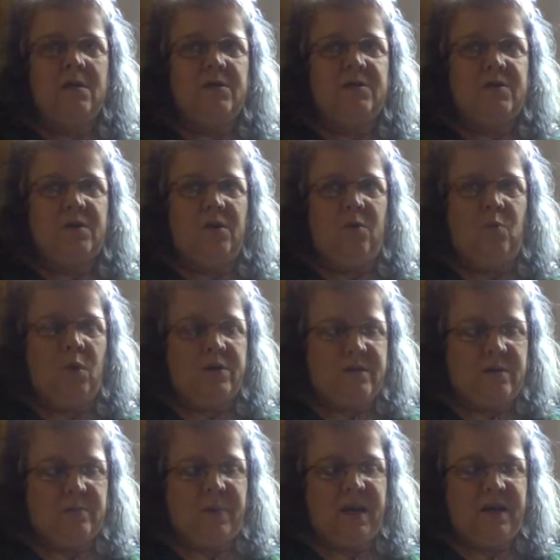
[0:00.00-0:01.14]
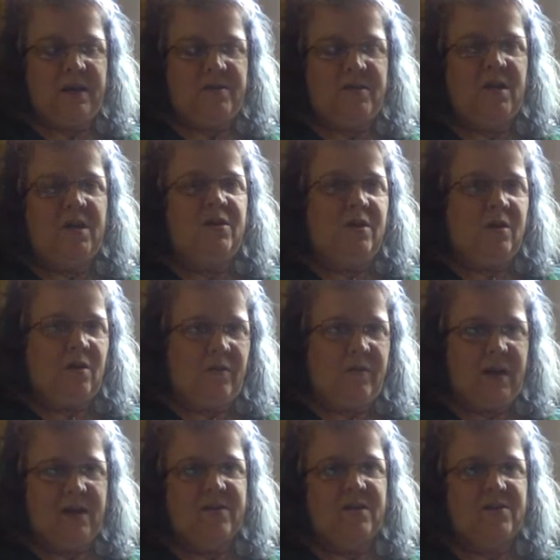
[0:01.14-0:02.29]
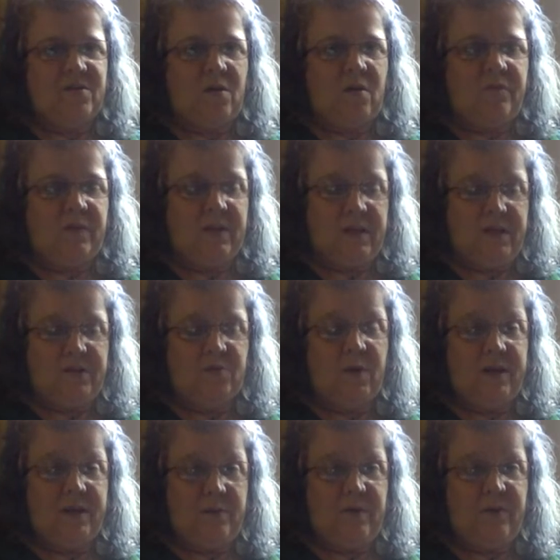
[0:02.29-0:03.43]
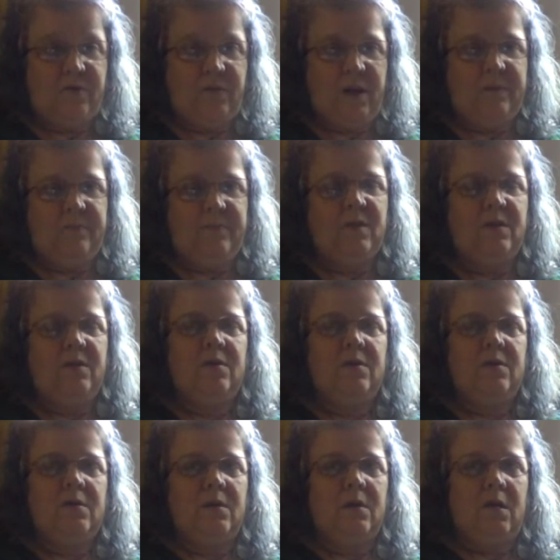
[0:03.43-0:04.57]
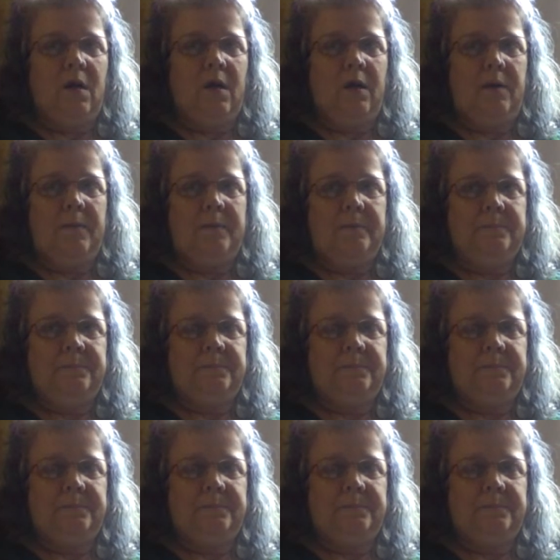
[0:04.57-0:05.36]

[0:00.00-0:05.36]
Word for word: so once the painting's done you cut all the excess off and then it's ready to be framed um